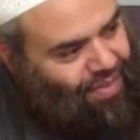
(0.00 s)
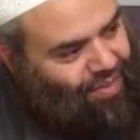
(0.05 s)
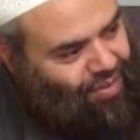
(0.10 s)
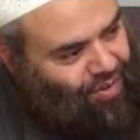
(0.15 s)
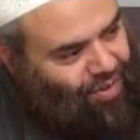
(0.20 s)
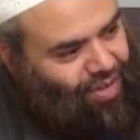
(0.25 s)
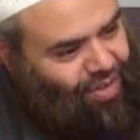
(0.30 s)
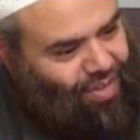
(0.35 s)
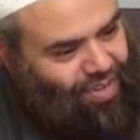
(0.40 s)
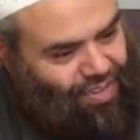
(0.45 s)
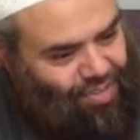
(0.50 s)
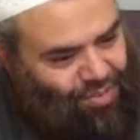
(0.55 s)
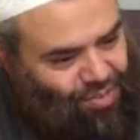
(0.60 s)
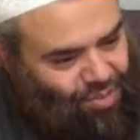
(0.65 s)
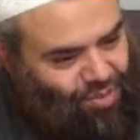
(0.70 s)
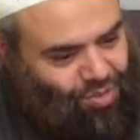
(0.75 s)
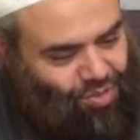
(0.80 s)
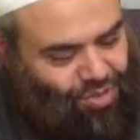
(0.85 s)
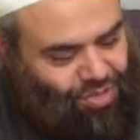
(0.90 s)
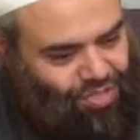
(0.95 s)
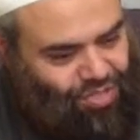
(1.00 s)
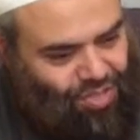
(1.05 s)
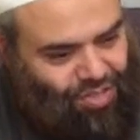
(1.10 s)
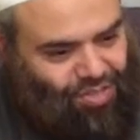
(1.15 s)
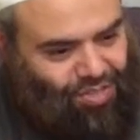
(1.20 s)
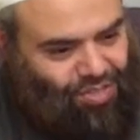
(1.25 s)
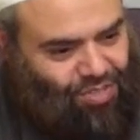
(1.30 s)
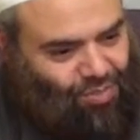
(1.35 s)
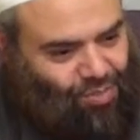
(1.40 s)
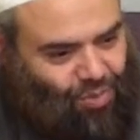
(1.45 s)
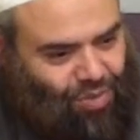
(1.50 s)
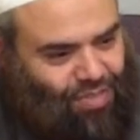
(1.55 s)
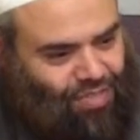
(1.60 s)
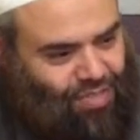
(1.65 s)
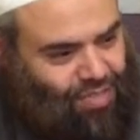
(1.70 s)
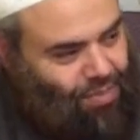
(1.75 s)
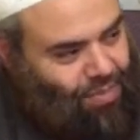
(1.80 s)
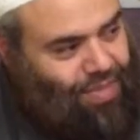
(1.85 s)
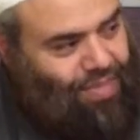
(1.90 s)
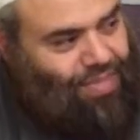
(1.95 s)
right, he should search
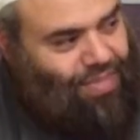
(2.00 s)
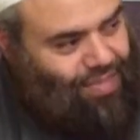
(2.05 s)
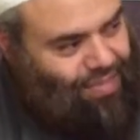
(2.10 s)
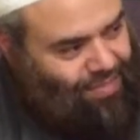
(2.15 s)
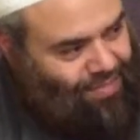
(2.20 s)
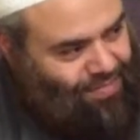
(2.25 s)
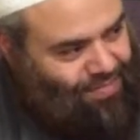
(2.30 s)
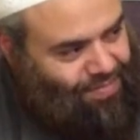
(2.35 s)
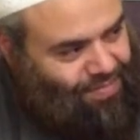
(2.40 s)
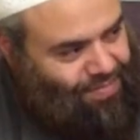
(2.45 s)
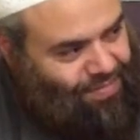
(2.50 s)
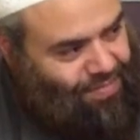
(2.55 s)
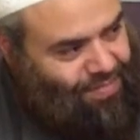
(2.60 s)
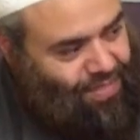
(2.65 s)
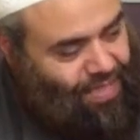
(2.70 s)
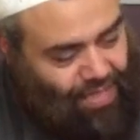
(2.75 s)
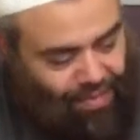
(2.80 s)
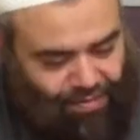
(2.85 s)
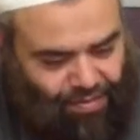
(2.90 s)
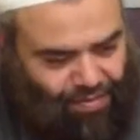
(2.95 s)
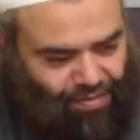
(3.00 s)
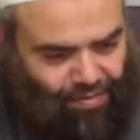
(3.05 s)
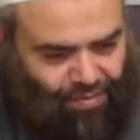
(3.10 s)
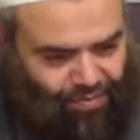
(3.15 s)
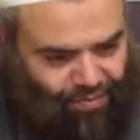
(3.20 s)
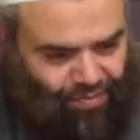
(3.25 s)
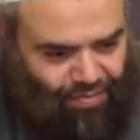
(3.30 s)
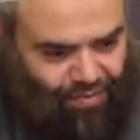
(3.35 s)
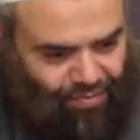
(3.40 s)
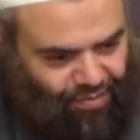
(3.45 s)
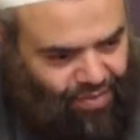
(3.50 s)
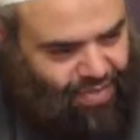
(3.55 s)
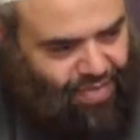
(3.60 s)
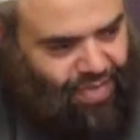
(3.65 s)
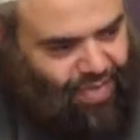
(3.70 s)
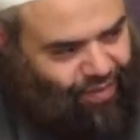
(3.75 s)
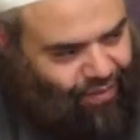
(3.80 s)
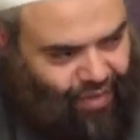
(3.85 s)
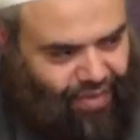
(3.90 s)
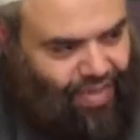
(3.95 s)
what's the reason, even
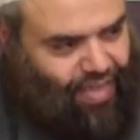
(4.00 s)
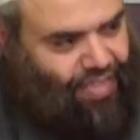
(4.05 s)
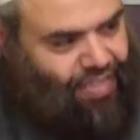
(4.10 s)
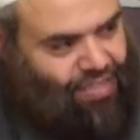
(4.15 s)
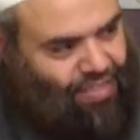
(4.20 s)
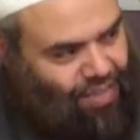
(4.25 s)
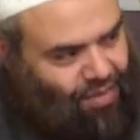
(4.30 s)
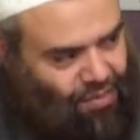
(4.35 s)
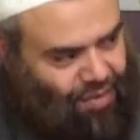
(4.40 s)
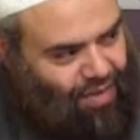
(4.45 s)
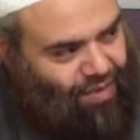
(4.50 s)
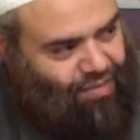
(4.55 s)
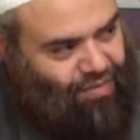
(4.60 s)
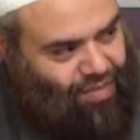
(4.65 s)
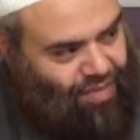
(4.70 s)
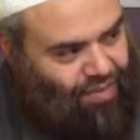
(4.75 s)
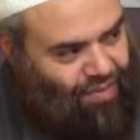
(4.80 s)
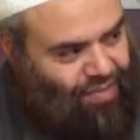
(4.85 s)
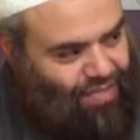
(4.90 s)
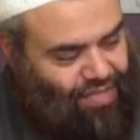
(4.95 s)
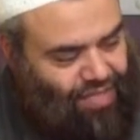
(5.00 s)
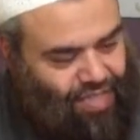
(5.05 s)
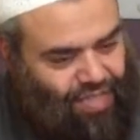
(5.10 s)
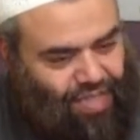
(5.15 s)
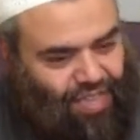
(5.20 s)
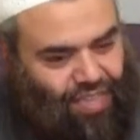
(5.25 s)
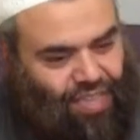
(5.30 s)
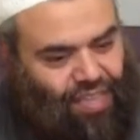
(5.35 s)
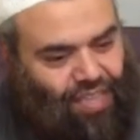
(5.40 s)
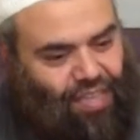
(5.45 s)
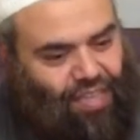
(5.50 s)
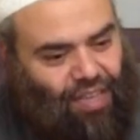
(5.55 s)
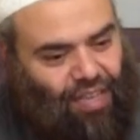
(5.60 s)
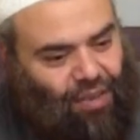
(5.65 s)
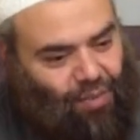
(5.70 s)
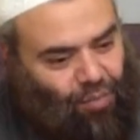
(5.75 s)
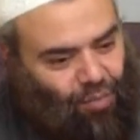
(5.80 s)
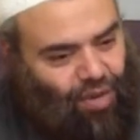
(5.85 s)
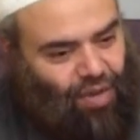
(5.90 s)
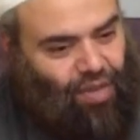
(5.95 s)
physically, financially, whatever there is.
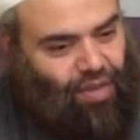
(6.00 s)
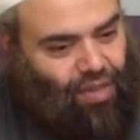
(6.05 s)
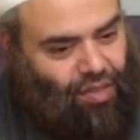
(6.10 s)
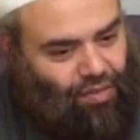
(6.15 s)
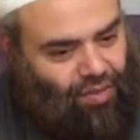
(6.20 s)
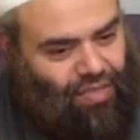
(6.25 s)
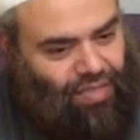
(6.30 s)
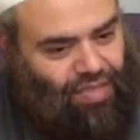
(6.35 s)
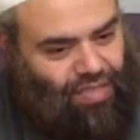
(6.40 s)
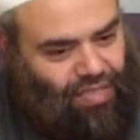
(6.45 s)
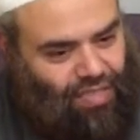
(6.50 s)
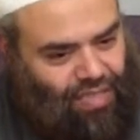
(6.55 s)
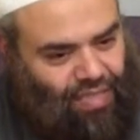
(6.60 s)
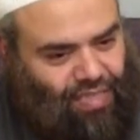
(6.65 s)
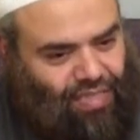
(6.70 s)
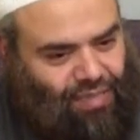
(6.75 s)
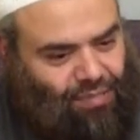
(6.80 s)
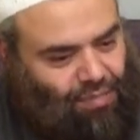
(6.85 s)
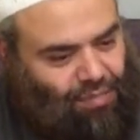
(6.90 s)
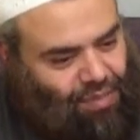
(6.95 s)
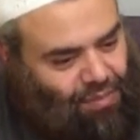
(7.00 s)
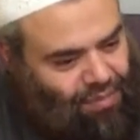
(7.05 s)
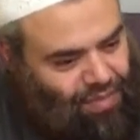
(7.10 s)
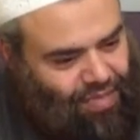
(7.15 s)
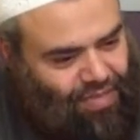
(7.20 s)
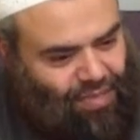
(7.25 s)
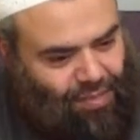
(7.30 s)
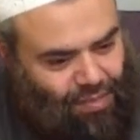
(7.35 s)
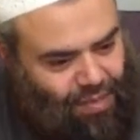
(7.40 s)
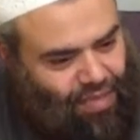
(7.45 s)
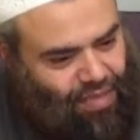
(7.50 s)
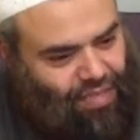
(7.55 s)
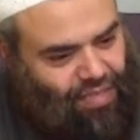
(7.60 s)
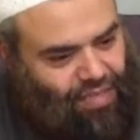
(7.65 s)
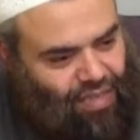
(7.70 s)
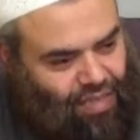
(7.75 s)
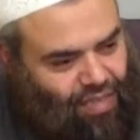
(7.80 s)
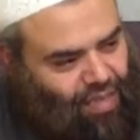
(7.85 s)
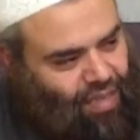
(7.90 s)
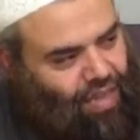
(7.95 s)
One of the reasons is maybe his
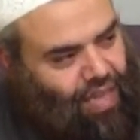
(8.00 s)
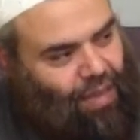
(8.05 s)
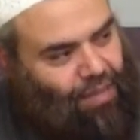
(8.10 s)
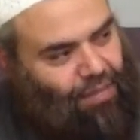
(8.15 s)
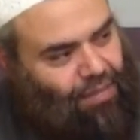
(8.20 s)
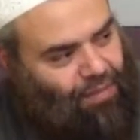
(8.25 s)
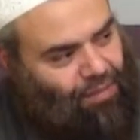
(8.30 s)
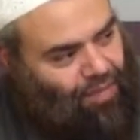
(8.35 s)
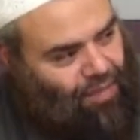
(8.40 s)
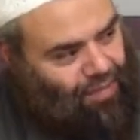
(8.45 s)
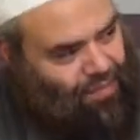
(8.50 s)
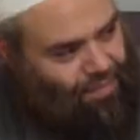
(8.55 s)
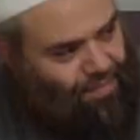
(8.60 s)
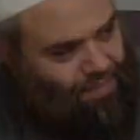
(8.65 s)
parents are not happy with him.